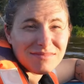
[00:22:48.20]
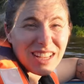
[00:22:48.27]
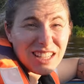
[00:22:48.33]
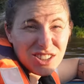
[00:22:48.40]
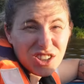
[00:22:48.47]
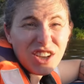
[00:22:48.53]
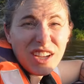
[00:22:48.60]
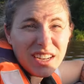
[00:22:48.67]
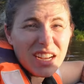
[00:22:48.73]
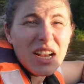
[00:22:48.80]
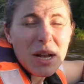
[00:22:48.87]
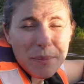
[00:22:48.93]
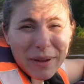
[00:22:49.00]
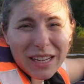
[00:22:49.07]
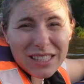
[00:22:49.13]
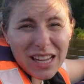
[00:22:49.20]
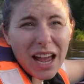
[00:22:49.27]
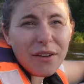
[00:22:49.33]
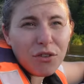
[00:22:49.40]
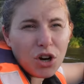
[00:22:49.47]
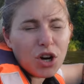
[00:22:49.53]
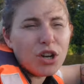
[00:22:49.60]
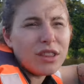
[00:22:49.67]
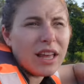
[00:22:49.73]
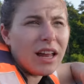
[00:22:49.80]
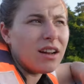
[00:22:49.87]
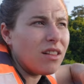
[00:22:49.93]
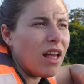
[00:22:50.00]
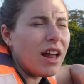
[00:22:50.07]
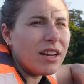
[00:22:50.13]
That's good because I've heard
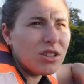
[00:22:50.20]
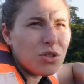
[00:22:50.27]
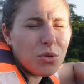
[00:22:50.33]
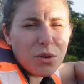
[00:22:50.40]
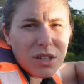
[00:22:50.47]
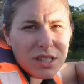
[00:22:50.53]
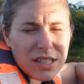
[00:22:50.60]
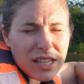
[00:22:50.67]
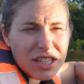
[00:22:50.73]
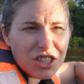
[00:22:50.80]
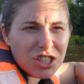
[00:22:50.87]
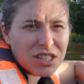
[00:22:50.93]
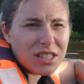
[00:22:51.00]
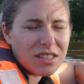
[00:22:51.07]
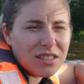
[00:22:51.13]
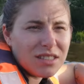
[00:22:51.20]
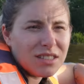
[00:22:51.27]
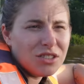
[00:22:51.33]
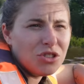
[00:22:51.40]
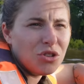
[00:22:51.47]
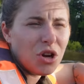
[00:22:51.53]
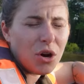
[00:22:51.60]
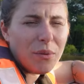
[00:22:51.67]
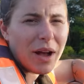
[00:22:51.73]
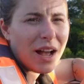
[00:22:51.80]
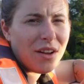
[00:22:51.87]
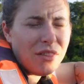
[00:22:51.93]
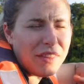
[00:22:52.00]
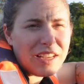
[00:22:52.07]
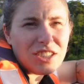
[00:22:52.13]
that a lot of tours they just you go
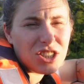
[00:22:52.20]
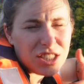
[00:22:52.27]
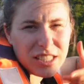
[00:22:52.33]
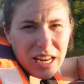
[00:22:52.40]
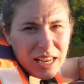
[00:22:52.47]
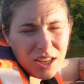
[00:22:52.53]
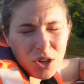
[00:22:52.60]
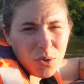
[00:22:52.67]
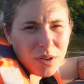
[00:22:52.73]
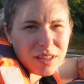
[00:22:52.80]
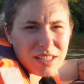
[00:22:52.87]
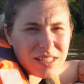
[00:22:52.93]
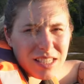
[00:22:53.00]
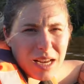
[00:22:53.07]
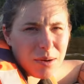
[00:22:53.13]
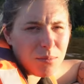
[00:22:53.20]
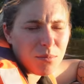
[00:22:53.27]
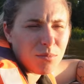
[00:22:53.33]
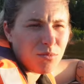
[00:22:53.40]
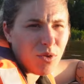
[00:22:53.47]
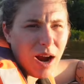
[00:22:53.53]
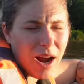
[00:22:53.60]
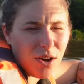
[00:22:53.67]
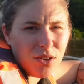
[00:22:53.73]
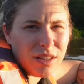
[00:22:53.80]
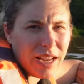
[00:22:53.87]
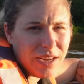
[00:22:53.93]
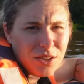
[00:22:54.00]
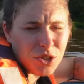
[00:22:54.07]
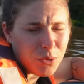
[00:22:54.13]
out and they just take you on the same route
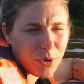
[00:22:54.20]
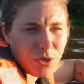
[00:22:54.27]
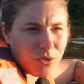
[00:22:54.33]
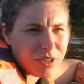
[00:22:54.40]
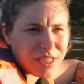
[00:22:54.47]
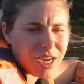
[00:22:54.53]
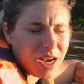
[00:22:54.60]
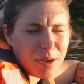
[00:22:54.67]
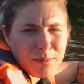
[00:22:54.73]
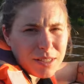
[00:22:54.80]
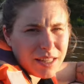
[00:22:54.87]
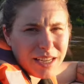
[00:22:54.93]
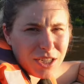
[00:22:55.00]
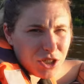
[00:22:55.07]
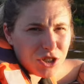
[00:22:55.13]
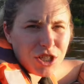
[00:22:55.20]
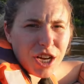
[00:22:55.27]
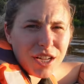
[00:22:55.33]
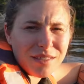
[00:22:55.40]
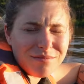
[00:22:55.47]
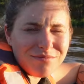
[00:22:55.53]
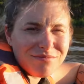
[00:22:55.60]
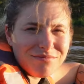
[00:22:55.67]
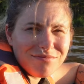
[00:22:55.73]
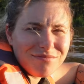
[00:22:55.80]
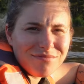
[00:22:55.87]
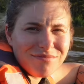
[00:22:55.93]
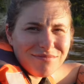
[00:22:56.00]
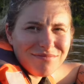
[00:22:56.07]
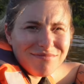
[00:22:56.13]
like two or three times and like you're done.
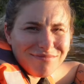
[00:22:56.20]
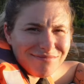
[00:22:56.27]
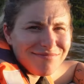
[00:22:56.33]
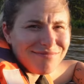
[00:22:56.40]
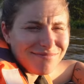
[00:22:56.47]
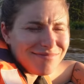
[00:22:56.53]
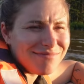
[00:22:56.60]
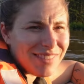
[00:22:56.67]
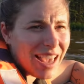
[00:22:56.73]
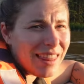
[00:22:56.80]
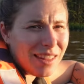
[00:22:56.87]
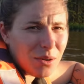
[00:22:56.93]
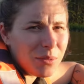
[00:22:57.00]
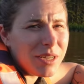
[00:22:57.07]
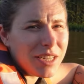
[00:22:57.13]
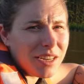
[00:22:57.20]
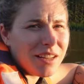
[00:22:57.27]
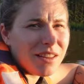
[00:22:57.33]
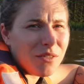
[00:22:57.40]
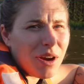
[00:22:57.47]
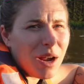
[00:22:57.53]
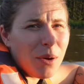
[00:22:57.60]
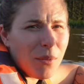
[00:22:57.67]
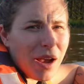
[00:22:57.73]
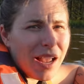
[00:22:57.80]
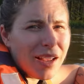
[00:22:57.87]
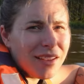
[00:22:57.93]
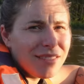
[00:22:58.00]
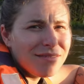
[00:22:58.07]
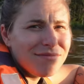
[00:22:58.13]
I think we did it the right way.